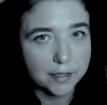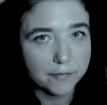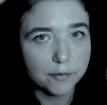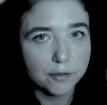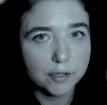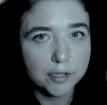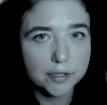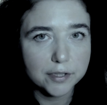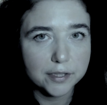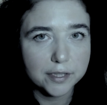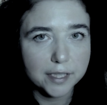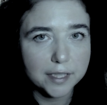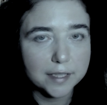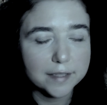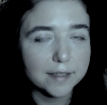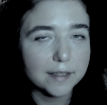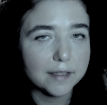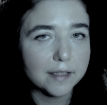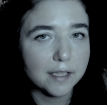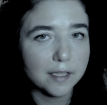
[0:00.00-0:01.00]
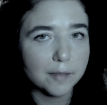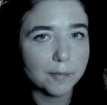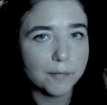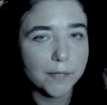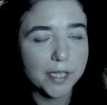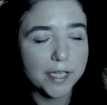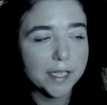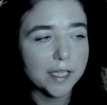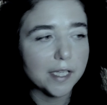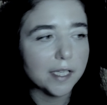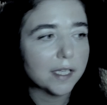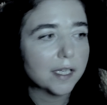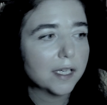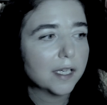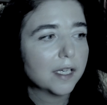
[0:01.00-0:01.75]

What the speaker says: Of course it is, and there are many